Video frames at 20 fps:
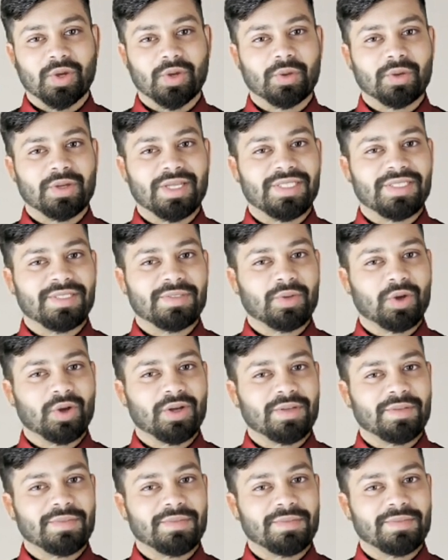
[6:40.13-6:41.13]
Who it's
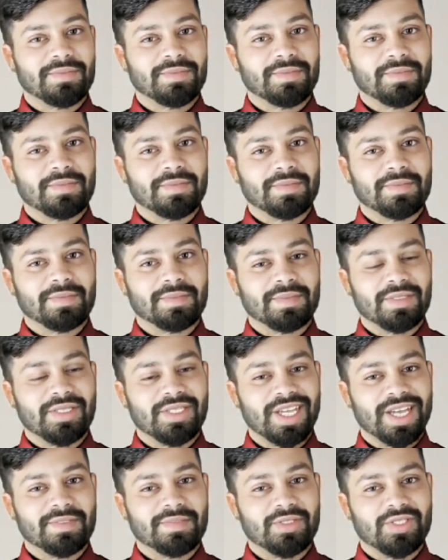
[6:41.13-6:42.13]
for.
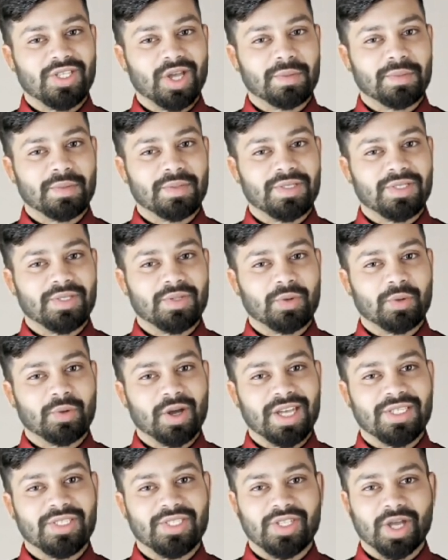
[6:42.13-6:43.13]
Give shoppers who
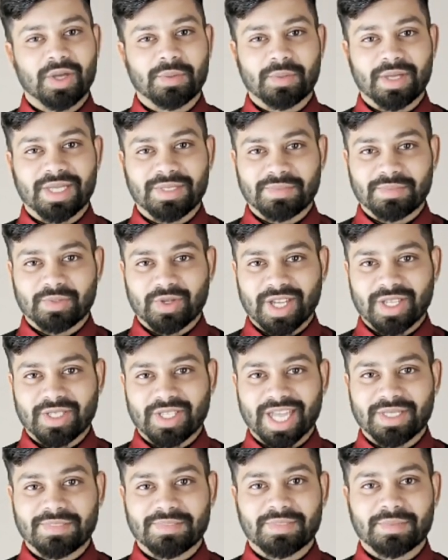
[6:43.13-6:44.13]
are shopping for a
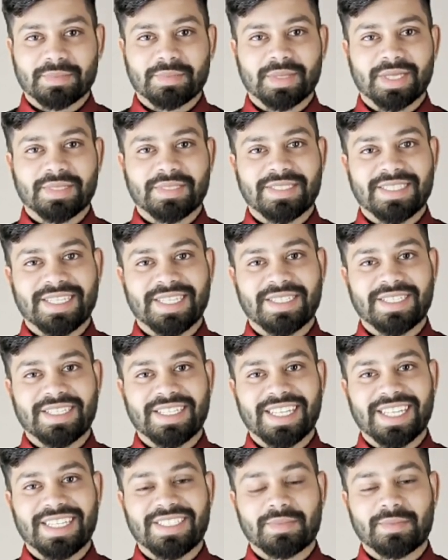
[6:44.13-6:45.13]
gift but
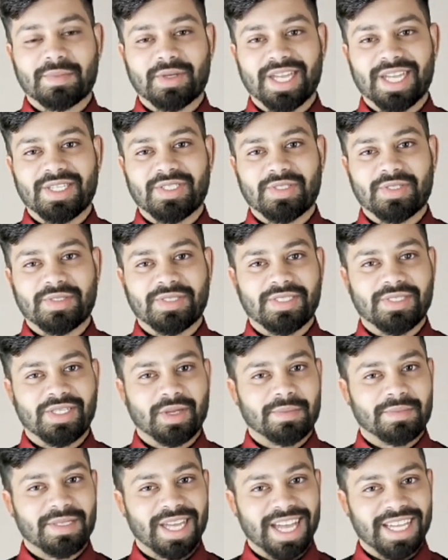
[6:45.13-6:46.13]
need inspiration
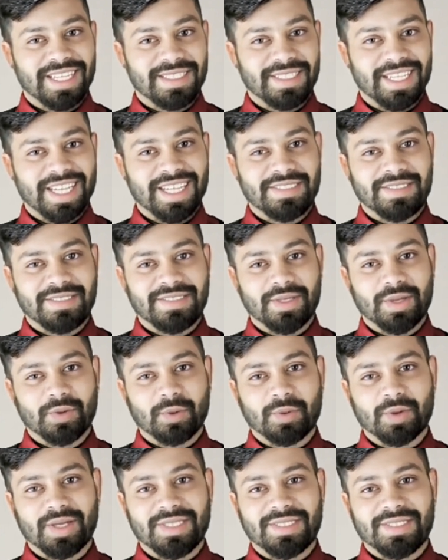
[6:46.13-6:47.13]
some ideas
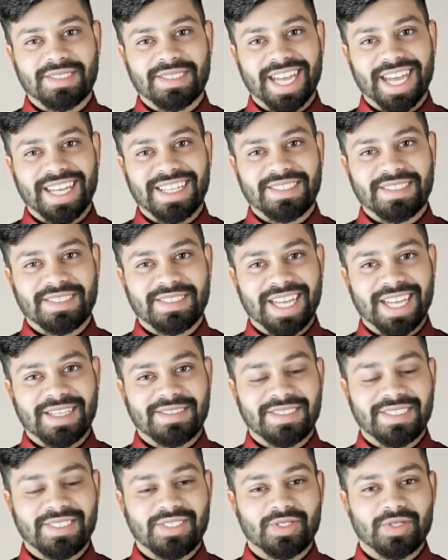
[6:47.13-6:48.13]
with tags
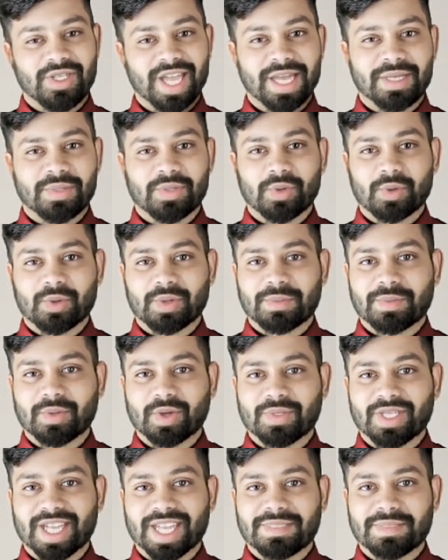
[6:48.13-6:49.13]
that describe who a
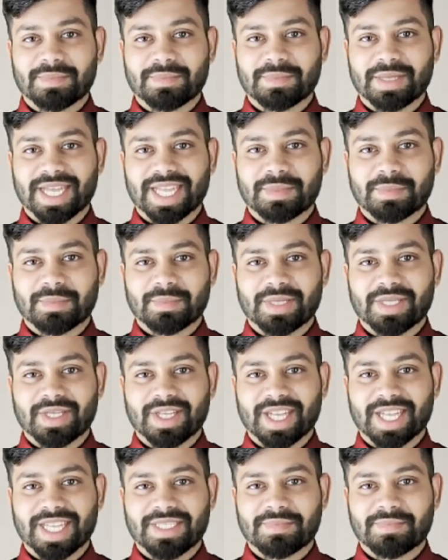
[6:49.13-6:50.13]
product might be
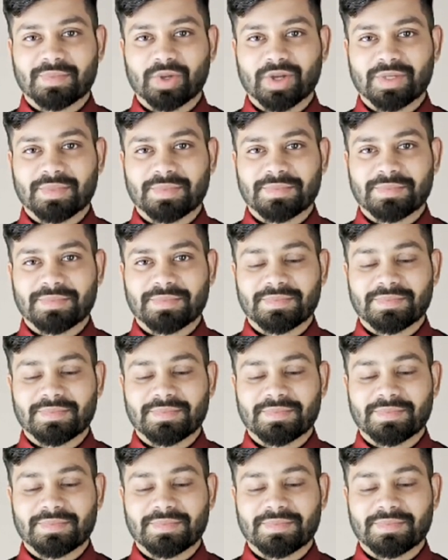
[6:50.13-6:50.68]
great for.